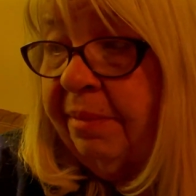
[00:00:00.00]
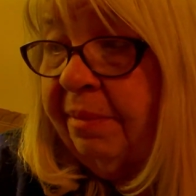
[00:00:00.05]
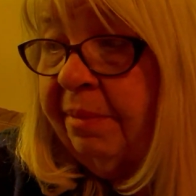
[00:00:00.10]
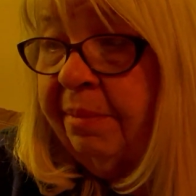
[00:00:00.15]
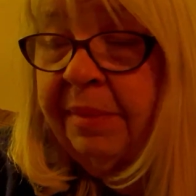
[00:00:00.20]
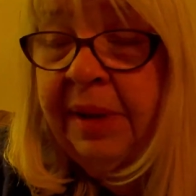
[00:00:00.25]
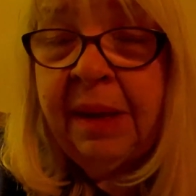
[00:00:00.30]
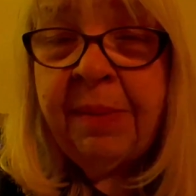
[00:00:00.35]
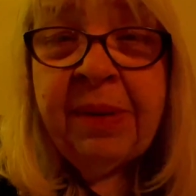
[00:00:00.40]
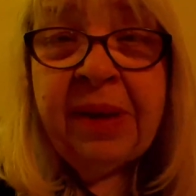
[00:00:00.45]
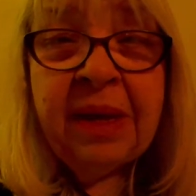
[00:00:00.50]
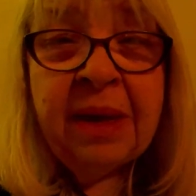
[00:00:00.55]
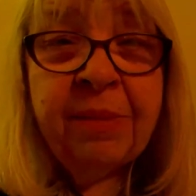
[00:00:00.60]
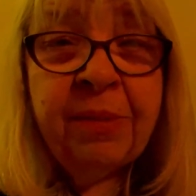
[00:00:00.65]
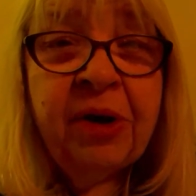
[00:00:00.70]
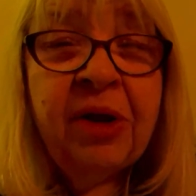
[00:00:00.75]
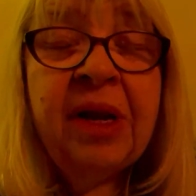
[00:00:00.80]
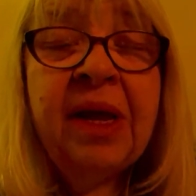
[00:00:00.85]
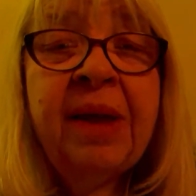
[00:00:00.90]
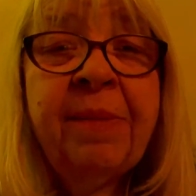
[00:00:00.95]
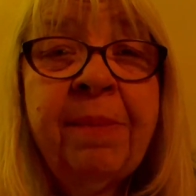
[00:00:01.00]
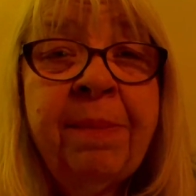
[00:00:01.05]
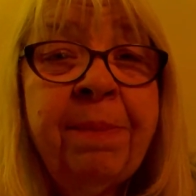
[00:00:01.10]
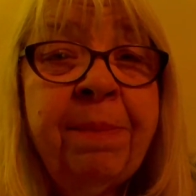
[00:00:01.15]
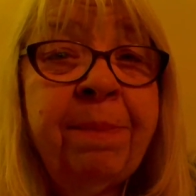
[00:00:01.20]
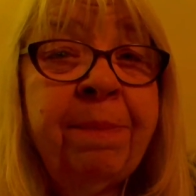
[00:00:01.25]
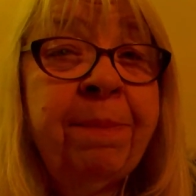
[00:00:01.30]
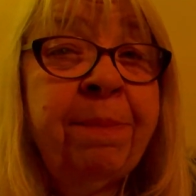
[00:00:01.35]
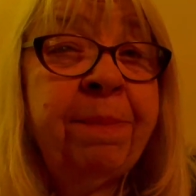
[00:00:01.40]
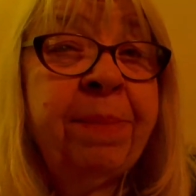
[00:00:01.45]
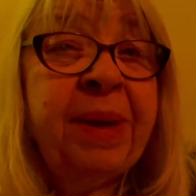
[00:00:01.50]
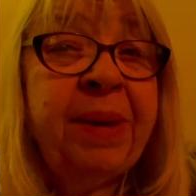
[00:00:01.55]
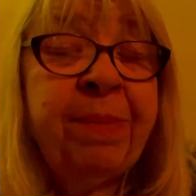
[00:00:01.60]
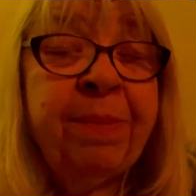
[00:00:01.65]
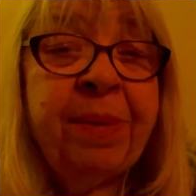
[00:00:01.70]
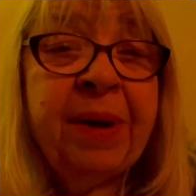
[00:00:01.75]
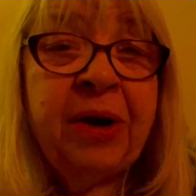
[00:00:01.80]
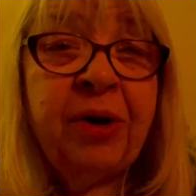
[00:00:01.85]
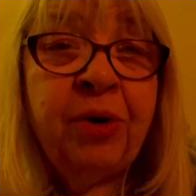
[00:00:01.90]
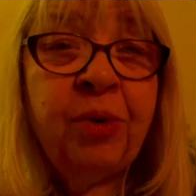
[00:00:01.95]
maybe I'm going to be
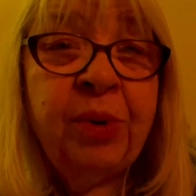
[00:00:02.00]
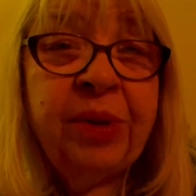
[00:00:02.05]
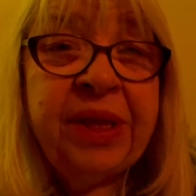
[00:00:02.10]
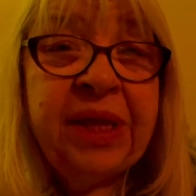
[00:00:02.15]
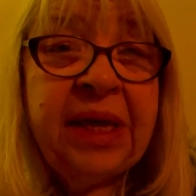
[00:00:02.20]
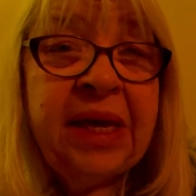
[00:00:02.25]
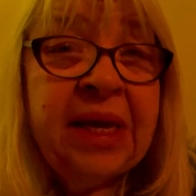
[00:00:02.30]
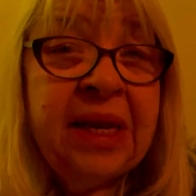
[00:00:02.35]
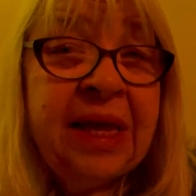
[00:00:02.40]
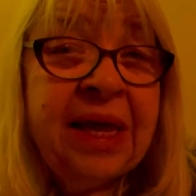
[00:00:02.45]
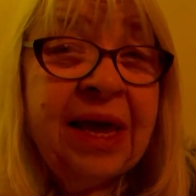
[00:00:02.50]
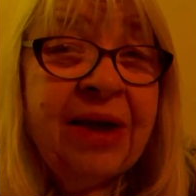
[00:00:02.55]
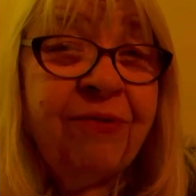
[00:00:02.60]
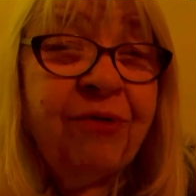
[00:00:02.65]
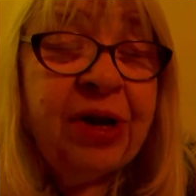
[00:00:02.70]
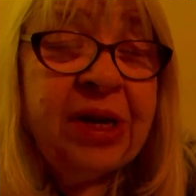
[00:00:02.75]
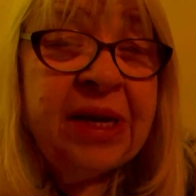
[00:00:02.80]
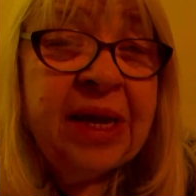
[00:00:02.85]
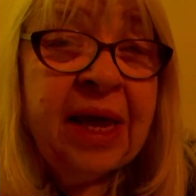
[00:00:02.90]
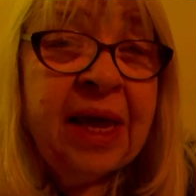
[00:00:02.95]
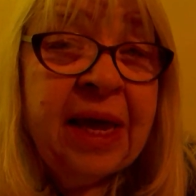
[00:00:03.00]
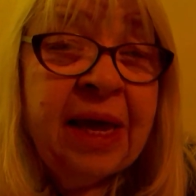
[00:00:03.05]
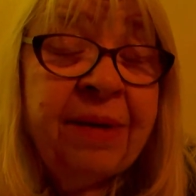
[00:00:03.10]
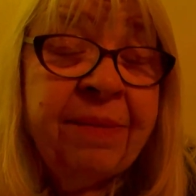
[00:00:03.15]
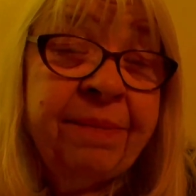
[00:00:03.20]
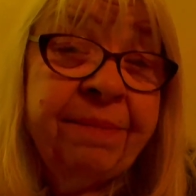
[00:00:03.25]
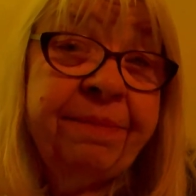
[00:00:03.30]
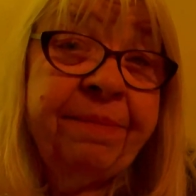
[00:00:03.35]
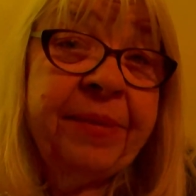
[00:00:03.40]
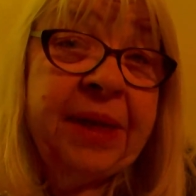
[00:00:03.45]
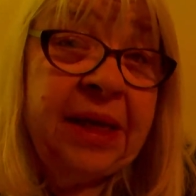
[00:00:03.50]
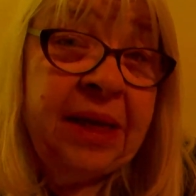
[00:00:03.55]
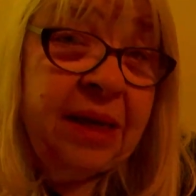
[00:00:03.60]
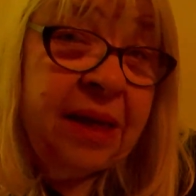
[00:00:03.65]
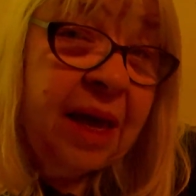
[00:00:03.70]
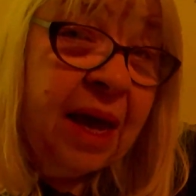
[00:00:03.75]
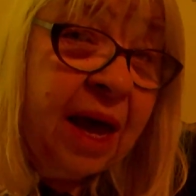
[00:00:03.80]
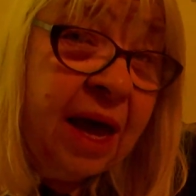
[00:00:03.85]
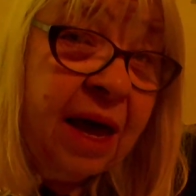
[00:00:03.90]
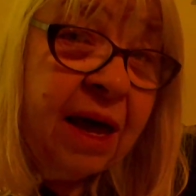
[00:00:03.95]
better with eating every day?
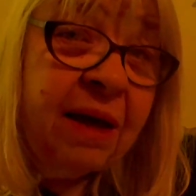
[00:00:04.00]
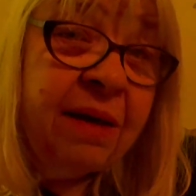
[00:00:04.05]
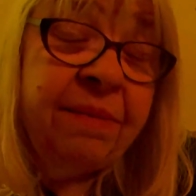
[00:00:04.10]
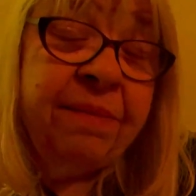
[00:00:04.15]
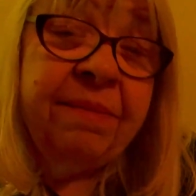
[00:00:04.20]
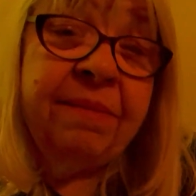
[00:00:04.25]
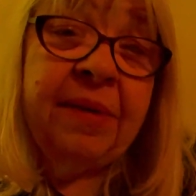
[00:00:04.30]
Yeah.